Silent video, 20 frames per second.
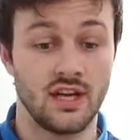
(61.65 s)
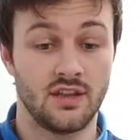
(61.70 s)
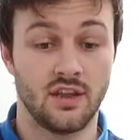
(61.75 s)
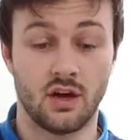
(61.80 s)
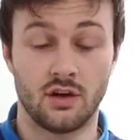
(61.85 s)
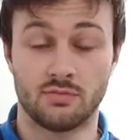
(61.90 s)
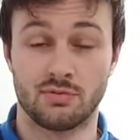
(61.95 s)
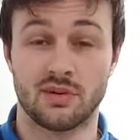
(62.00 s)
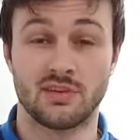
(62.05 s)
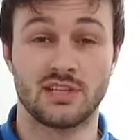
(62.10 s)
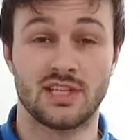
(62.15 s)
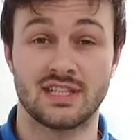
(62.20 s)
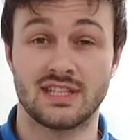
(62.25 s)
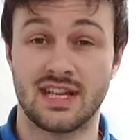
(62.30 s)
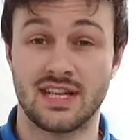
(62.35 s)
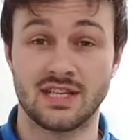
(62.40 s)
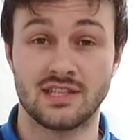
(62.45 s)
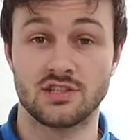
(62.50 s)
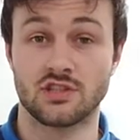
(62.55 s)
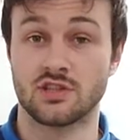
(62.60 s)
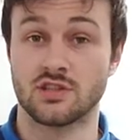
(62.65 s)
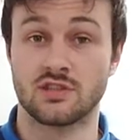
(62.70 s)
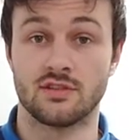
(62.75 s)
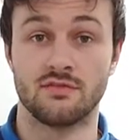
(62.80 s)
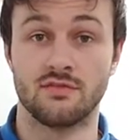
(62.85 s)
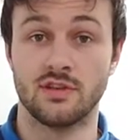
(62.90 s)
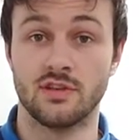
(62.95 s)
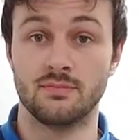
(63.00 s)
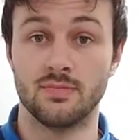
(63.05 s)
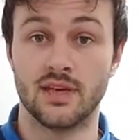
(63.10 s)
The whole process takes just a
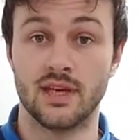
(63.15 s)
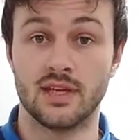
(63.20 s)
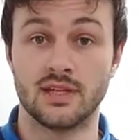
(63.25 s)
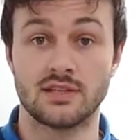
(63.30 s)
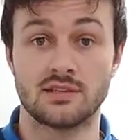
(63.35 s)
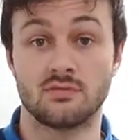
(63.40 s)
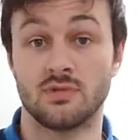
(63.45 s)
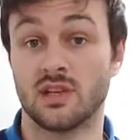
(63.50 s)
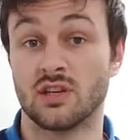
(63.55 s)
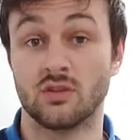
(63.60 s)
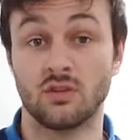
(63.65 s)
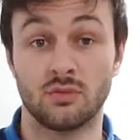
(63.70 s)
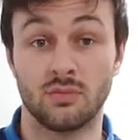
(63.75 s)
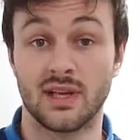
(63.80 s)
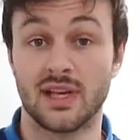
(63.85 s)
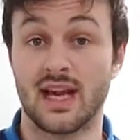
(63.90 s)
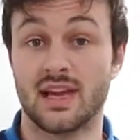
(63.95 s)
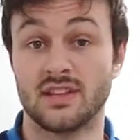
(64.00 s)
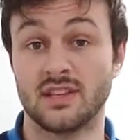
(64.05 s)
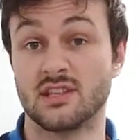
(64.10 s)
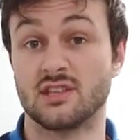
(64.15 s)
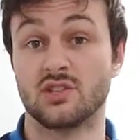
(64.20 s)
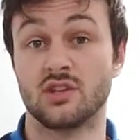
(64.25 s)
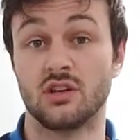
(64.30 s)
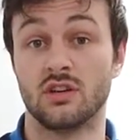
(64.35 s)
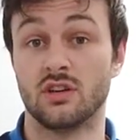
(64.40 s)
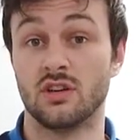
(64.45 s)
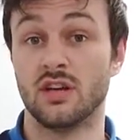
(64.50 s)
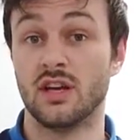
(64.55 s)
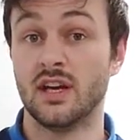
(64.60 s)
few minutes. We can normally get this
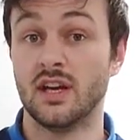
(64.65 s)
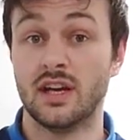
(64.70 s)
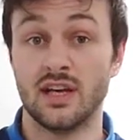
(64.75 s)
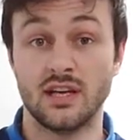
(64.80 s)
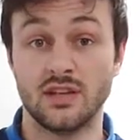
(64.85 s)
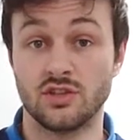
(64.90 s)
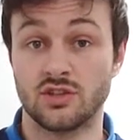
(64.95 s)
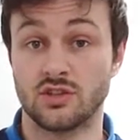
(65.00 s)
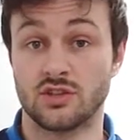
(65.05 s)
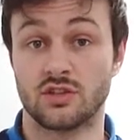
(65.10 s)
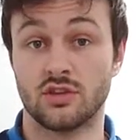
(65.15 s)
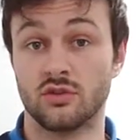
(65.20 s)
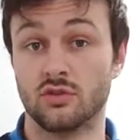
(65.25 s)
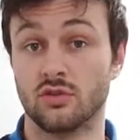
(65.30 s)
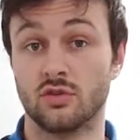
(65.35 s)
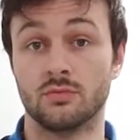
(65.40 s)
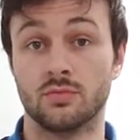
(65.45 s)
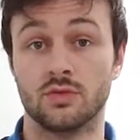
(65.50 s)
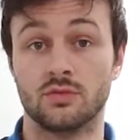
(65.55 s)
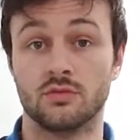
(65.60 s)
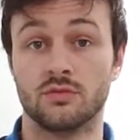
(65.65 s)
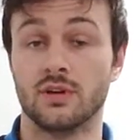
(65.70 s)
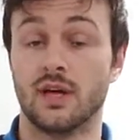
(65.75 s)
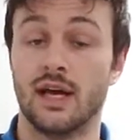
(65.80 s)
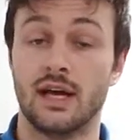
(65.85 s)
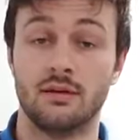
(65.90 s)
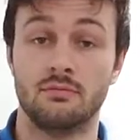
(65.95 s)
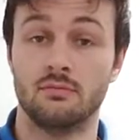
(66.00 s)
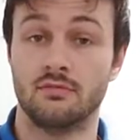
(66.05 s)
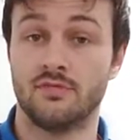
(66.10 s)
done in just a normal
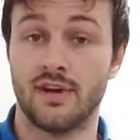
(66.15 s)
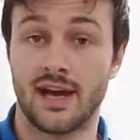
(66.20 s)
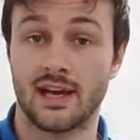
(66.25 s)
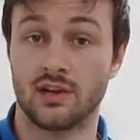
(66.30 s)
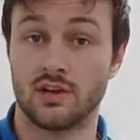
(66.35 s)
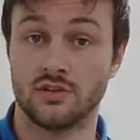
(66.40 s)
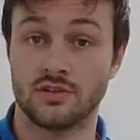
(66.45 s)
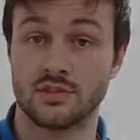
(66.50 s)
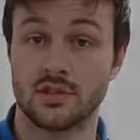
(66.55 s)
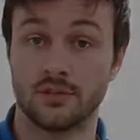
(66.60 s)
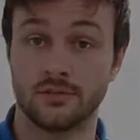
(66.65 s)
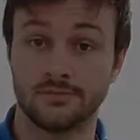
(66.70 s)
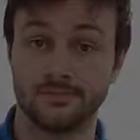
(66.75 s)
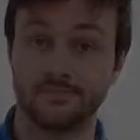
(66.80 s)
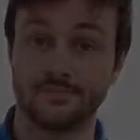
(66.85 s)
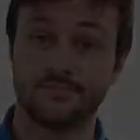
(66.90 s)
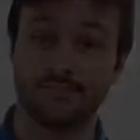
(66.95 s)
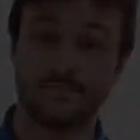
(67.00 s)
vet consult.